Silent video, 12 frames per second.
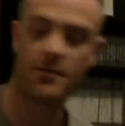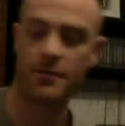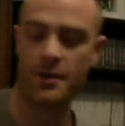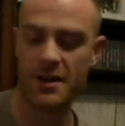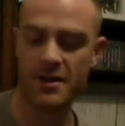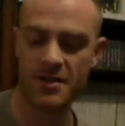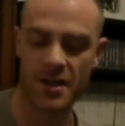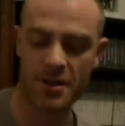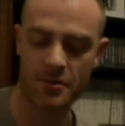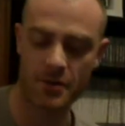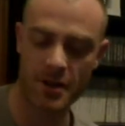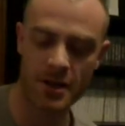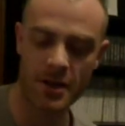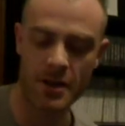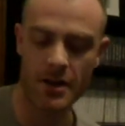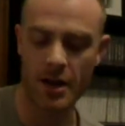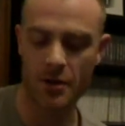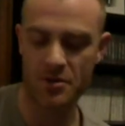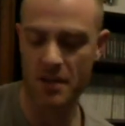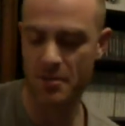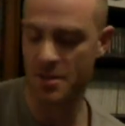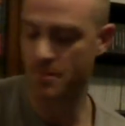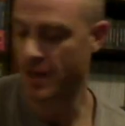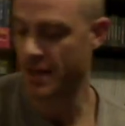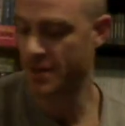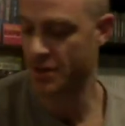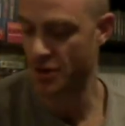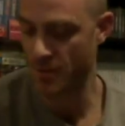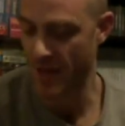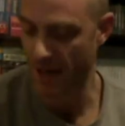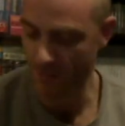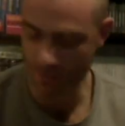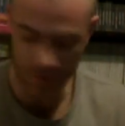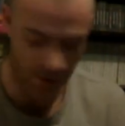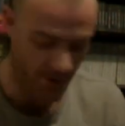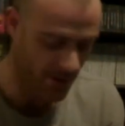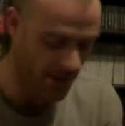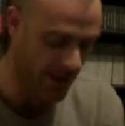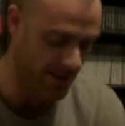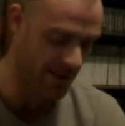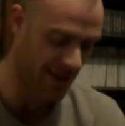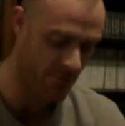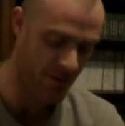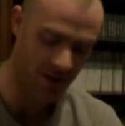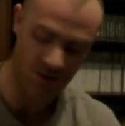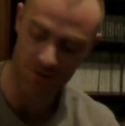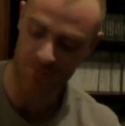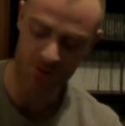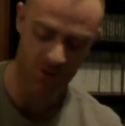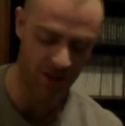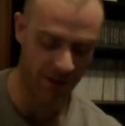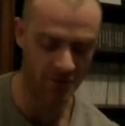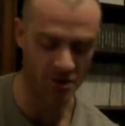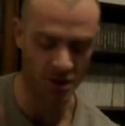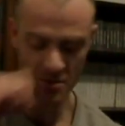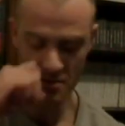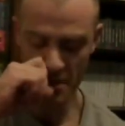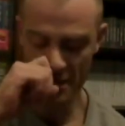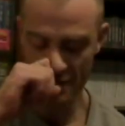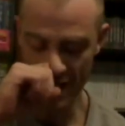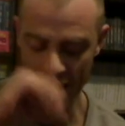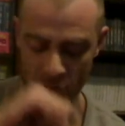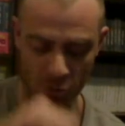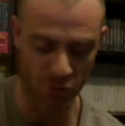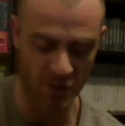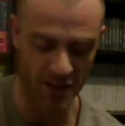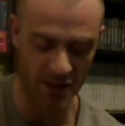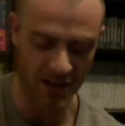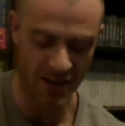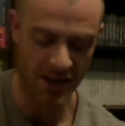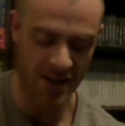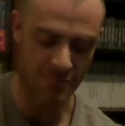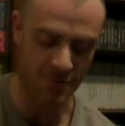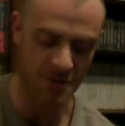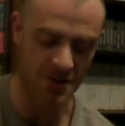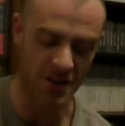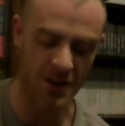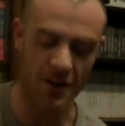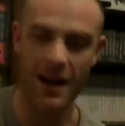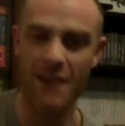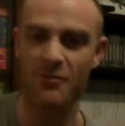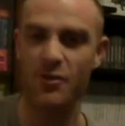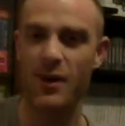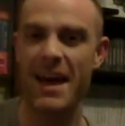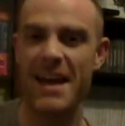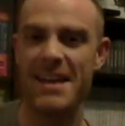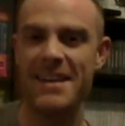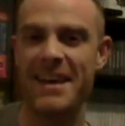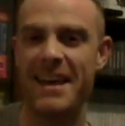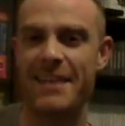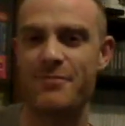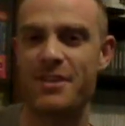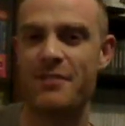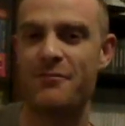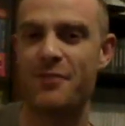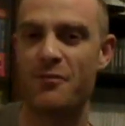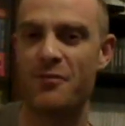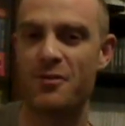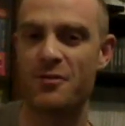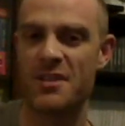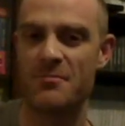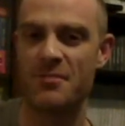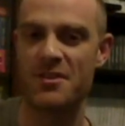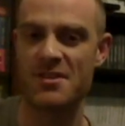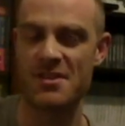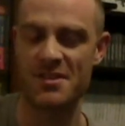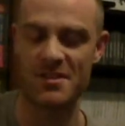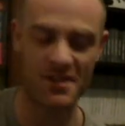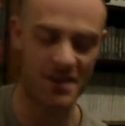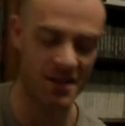free, so I was happy to pay £2 for it. And the last game I picked up from the charity shop was a bit of a gamble really, but I haven't got any games that involve Christmas, and